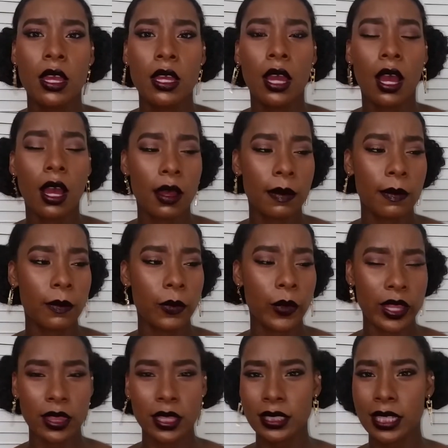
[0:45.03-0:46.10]
um,
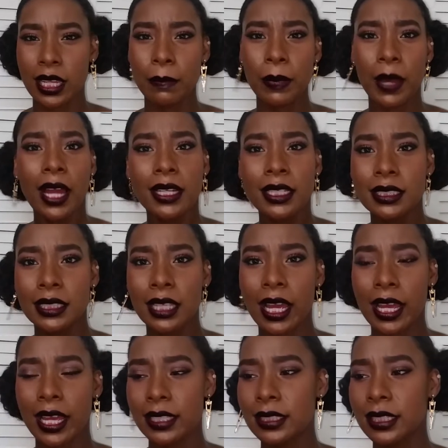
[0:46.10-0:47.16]
with is like body
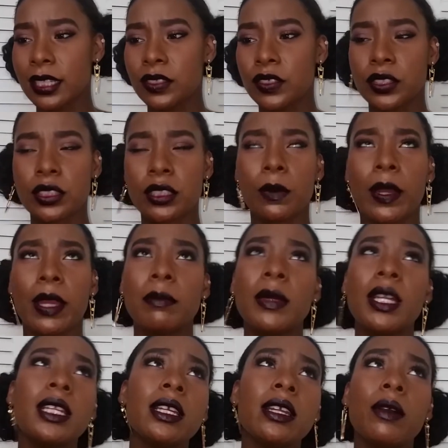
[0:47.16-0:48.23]
size and just the way
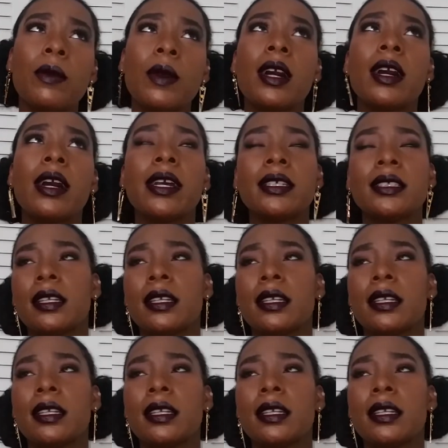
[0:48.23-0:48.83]
media was,